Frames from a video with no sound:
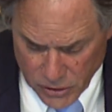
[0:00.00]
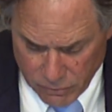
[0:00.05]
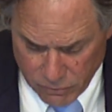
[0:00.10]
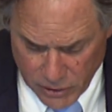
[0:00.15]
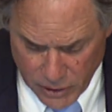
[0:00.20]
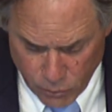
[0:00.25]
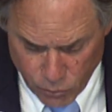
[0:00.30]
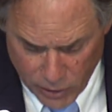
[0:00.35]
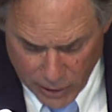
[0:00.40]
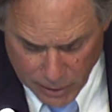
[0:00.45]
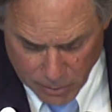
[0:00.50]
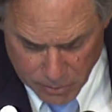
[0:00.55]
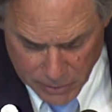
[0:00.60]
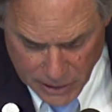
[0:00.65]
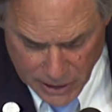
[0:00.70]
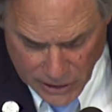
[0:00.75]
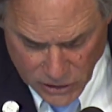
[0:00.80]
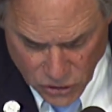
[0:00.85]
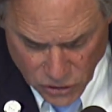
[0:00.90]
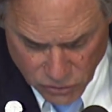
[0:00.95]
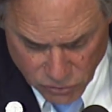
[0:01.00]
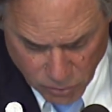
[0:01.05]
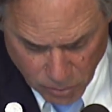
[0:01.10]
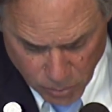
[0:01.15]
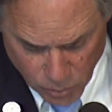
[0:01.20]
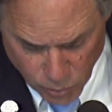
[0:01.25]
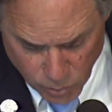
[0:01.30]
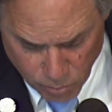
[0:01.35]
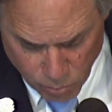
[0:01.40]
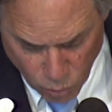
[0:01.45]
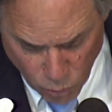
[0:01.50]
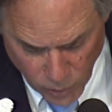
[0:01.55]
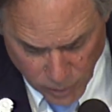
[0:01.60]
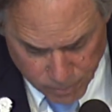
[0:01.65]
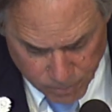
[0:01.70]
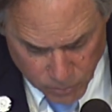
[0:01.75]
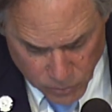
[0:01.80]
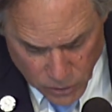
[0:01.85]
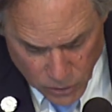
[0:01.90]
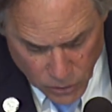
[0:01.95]
of any recommendations from the report
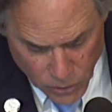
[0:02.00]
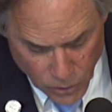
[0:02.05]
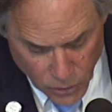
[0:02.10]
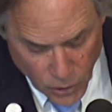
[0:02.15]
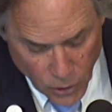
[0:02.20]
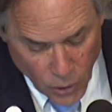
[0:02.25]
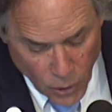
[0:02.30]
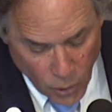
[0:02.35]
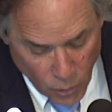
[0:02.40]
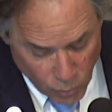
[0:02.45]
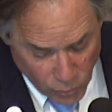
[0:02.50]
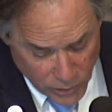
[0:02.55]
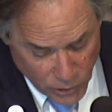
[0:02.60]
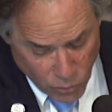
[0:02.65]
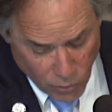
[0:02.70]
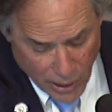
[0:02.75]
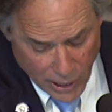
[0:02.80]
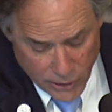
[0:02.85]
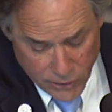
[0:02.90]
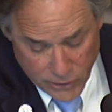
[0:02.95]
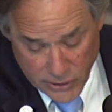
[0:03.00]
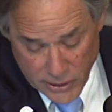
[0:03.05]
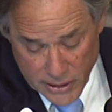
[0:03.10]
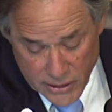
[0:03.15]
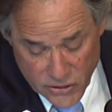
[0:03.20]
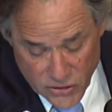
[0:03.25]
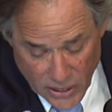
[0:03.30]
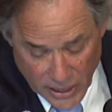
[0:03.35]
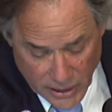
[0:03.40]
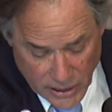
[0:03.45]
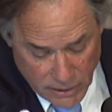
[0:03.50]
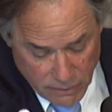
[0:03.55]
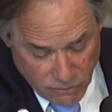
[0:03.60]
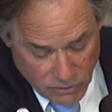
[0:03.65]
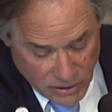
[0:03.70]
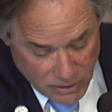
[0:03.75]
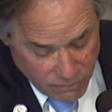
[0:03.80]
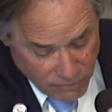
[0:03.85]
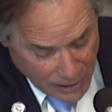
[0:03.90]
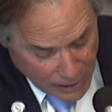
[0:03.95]
requiring the executive
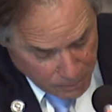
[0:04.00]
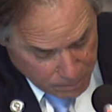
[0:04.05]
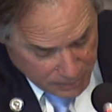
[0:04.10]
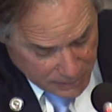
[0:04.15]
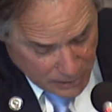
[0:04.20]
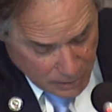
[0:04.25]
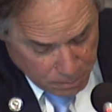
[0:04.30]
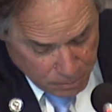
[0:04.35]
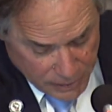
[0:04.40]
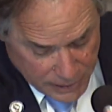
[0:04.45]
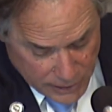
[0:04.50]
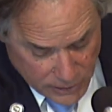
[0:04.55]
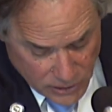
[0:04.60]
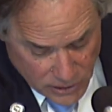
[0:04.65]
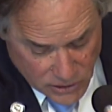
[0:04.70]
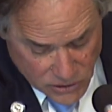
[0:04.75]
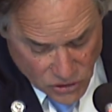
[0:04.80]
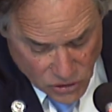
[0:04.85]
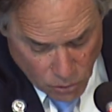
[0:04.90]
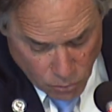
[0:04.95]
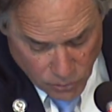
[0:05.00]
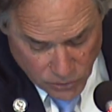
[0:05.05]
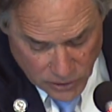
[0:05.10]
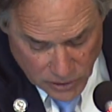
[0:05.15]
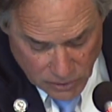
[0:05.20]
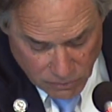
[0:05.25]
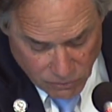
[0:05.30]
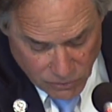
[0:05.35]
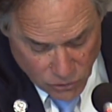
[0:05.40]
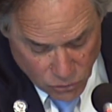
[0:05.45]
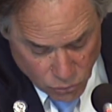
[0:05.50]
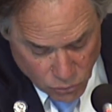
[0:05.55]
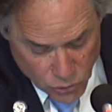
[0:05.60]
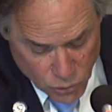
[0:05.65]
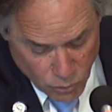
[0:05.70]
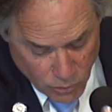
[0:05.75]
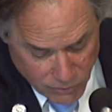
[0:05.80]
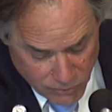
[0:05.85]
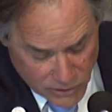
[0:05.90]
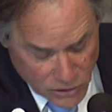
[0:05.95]
in developing the plan to consult with individuals
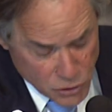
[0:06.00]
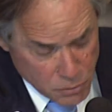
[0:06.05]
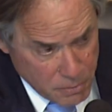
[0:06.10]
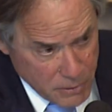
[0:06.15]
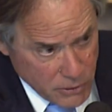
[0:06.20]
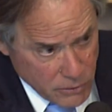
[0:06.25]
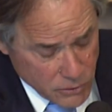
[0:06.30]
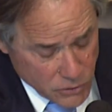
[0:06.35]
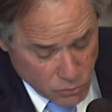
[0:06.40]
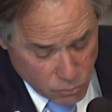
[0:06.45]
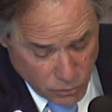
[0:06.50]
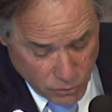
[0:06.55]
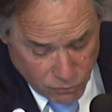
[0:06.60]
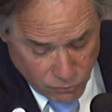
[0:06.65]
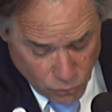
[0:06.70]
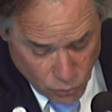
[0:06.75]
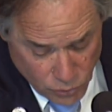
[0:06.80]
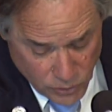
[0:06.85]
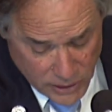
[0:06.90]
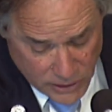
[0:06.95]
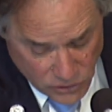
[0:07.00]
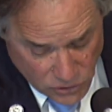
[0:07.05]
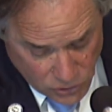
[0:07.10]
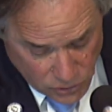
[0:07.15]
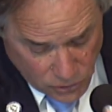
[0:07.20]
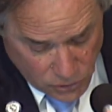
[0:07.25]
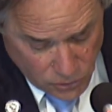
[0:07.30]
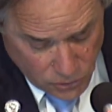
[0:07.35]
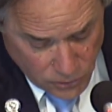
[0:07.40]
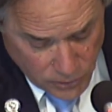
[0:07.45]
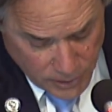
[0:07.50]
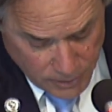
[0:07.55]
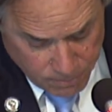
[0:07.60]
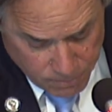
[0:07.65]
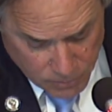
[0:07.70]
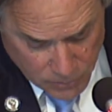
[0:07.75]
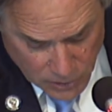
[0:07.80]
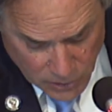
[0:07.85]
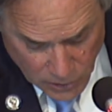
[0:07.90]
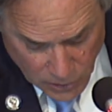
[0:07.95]
who have experience with food insecurity,
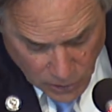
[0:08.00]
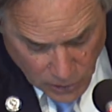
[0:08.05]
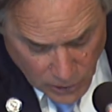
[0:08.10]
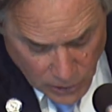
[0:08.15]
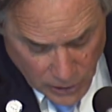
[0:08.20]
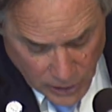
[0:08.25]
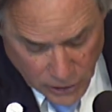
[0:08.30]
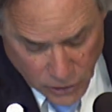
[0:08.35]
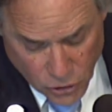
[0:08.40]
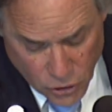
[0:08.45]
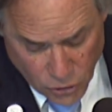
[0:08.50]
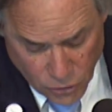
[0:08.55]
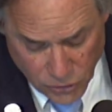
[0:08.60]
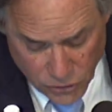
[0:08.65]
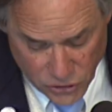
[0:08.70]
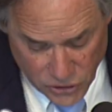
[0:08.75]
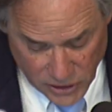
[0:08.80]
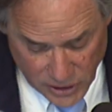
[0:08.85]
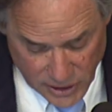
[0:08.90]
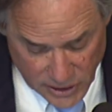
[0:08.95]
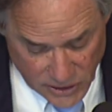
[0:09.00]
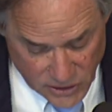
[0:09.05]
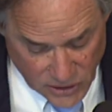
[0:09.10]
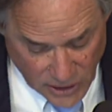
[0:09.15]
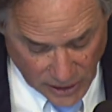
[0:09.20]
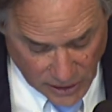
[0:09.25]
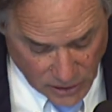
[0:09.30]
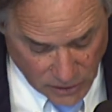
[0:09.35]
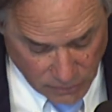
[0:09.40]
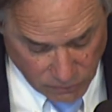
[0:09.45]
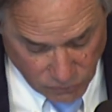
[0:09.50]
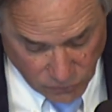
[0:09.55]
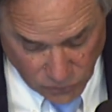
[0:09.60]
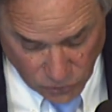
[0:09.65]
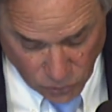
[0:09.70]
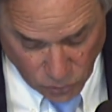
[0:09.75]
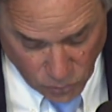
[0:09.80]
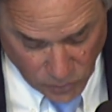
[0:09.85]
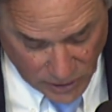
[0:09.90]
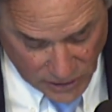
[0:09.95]
encouraging the executive
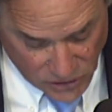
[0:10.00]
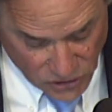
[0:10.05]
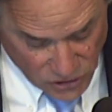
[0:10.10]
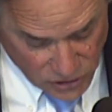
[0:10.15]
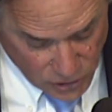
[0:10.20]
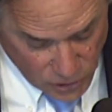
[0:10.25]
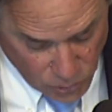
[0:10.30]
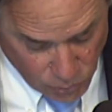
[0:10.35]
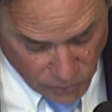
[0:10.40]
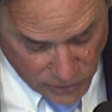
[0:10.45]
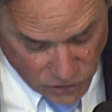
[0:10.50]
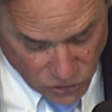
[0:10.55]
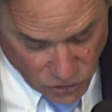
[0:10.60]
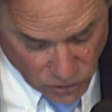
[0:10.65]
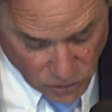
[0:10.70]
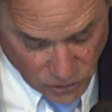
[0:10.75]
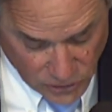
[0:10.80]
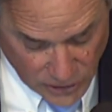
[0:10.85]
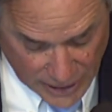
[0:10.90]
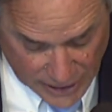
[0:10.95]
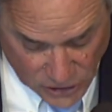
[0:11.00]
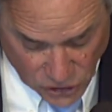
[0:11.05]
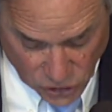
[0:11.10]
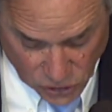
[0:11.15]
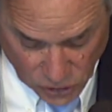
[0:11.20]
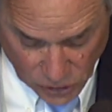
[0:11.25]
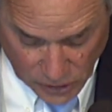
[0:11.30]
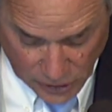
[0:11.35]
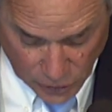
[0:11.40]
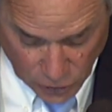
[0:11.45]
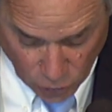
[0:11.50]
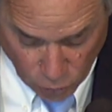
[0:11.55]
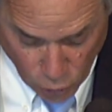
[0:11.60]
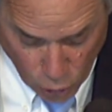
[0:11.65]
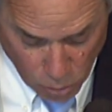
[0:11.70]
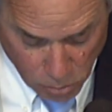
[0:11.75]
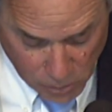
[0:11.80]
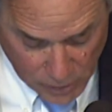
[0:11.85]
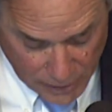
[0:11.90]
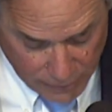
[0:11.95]
to consider regional, national, and
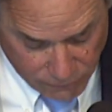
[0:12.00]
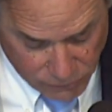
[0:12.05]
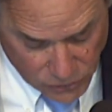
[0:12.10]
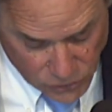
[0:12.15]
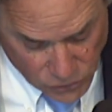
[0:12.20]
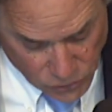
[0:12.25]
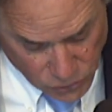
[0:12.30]
global efforts